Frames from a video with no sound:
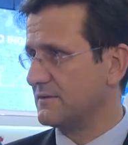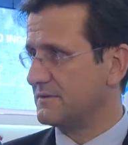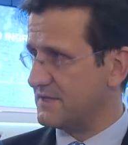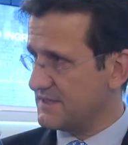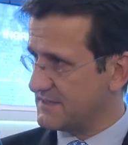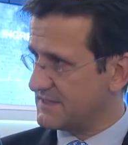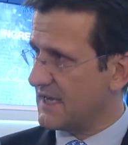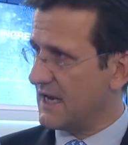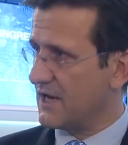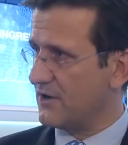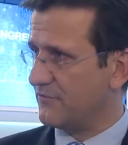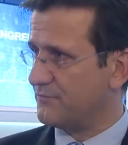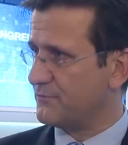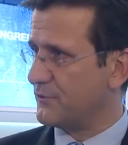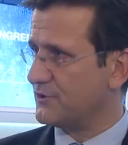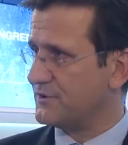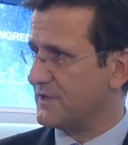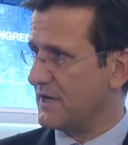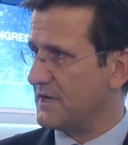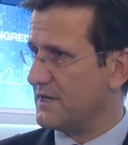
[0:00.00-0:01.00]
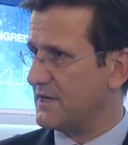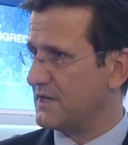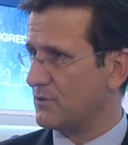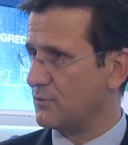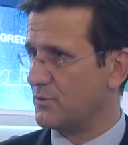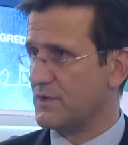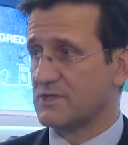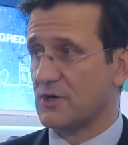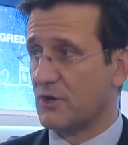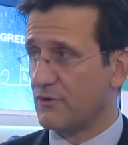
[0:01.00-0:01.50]
this kind of
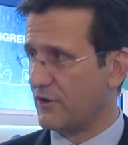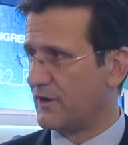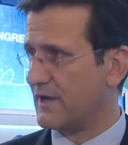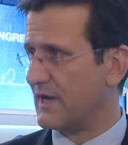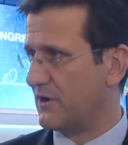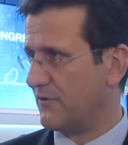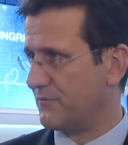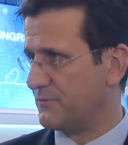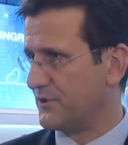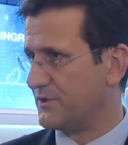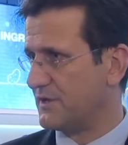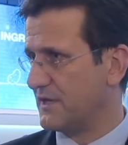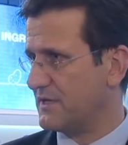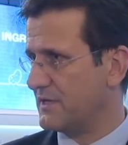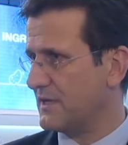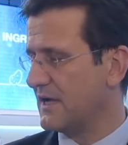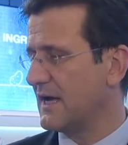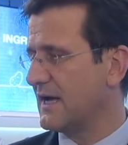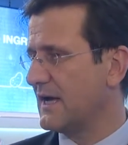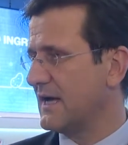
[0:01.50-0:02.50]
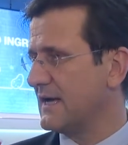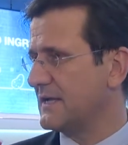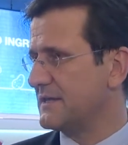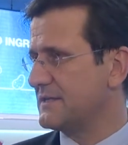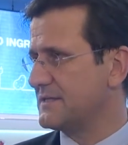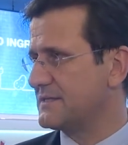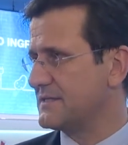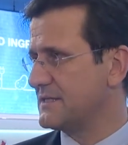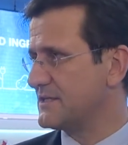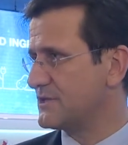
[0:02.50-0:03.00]
protein with other kind of protein,
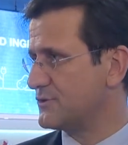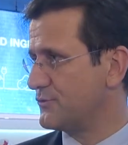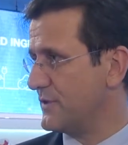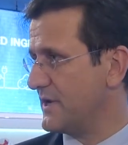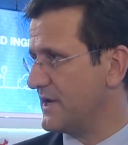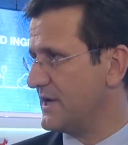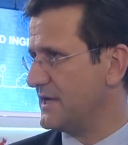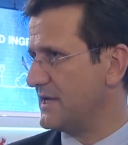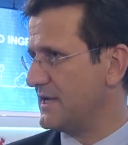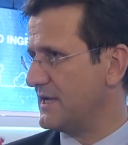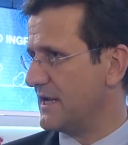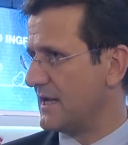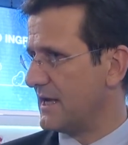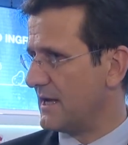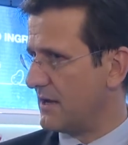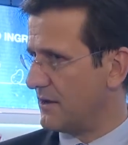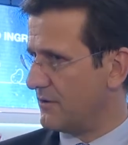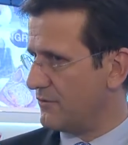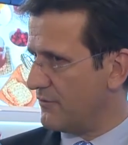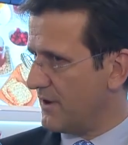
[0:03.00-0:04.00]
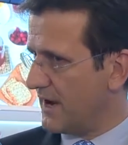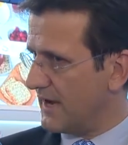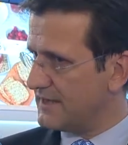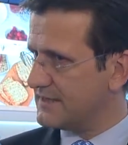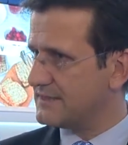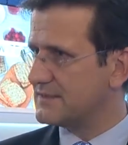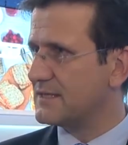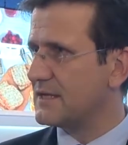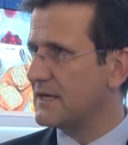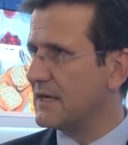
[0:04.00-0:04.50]
this is really
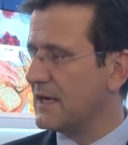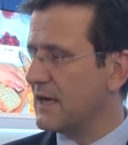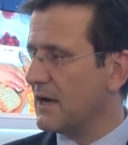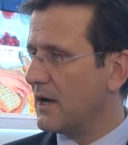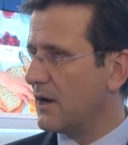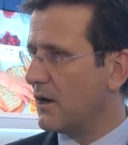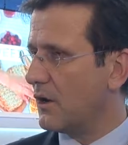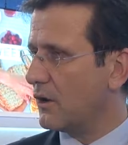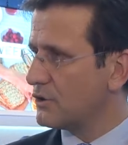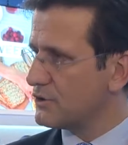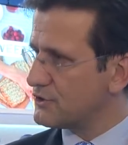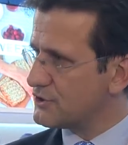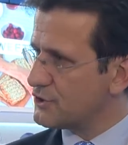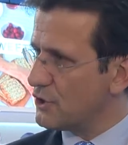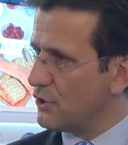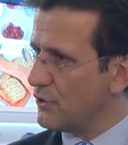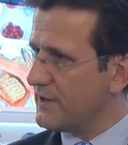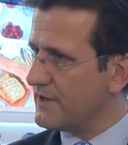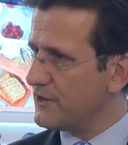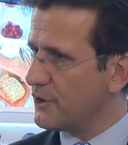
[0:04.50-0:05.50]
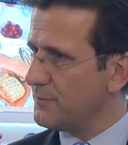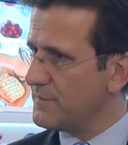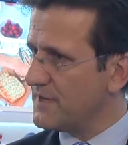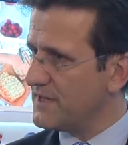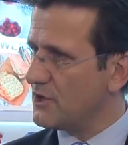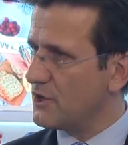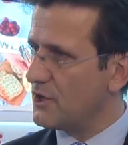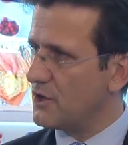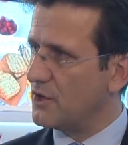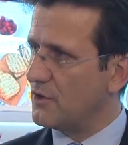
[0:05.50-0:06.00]
right also in the
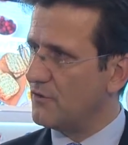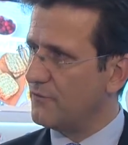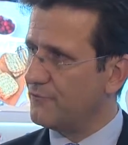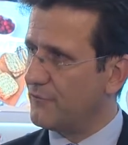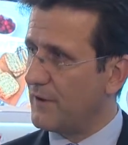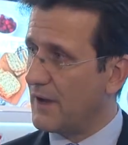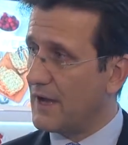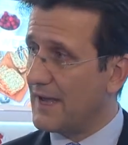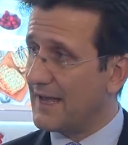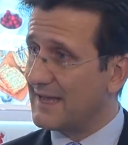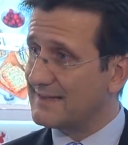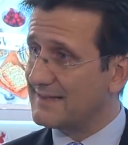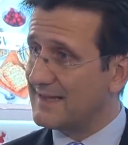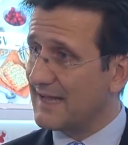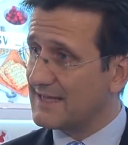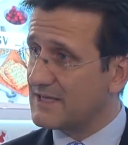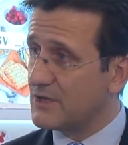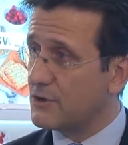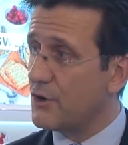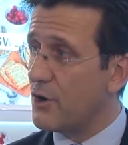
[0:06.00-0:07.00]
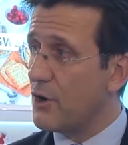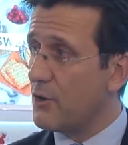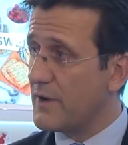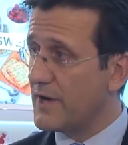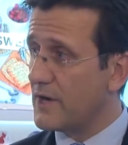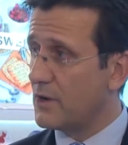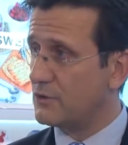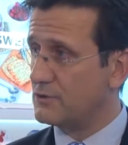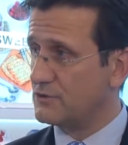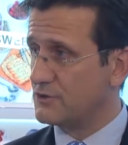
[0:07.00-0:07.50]
middle of that
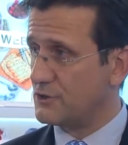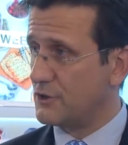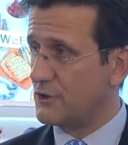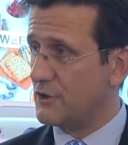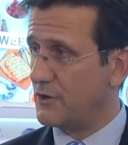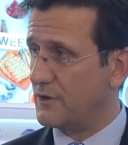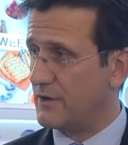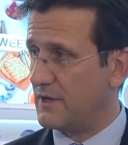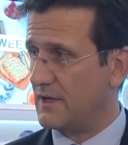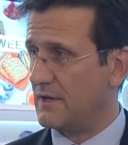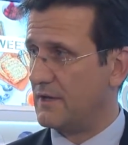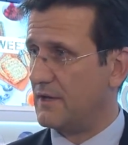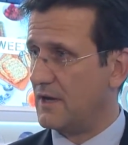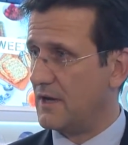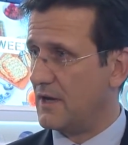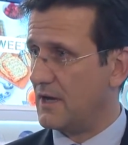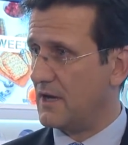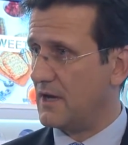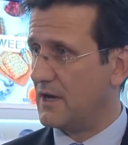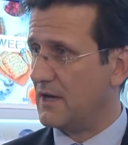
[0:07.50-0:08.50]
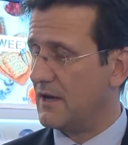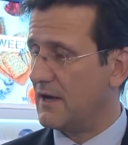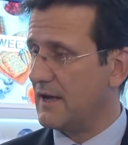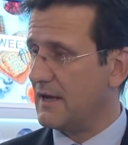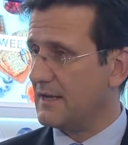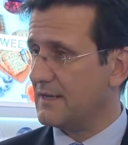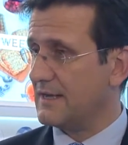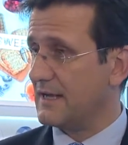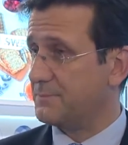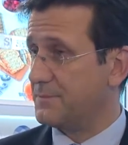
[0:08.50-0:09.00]
growing concern
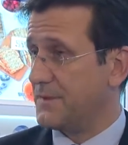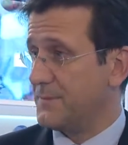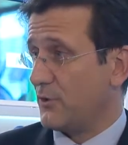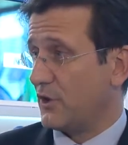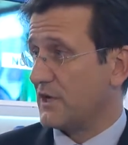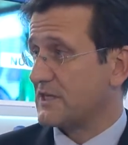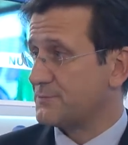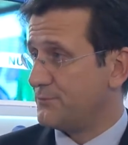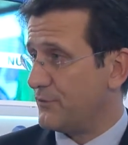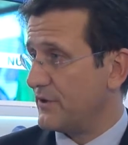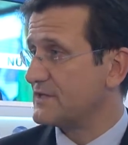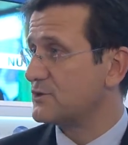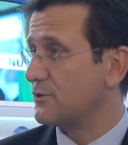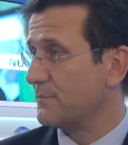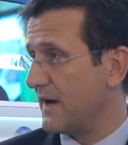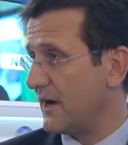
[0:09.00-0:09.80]
that people express